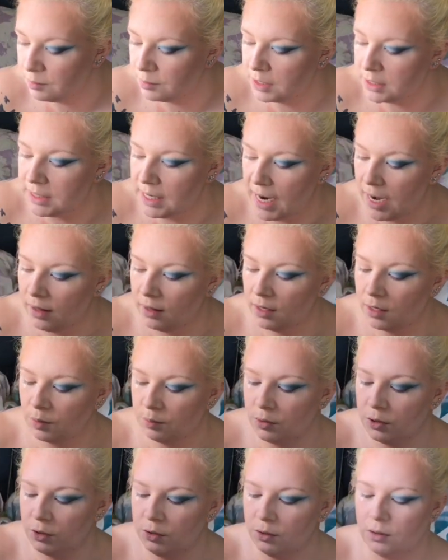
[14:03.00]
metallic
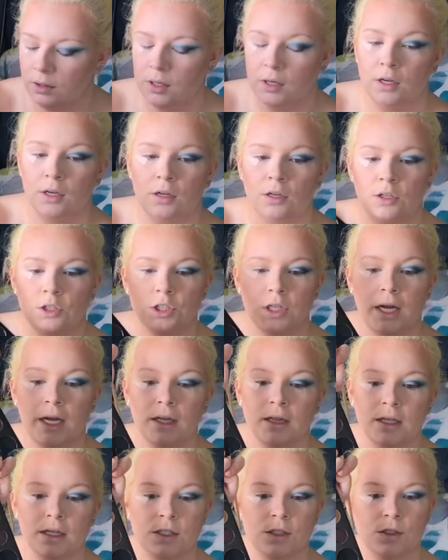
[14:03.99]
blue
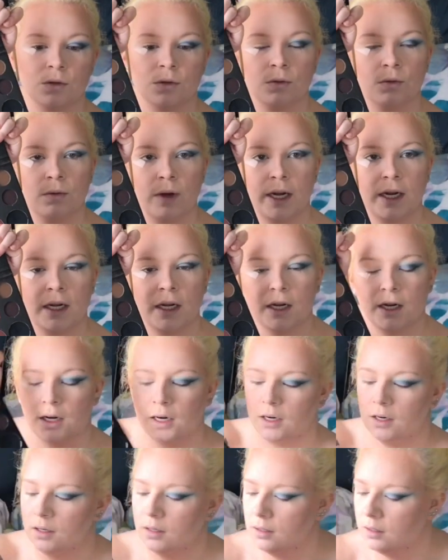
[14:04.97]
shade that's right
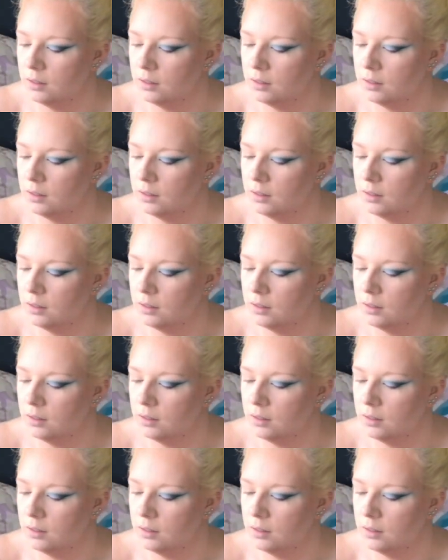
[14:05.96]
here.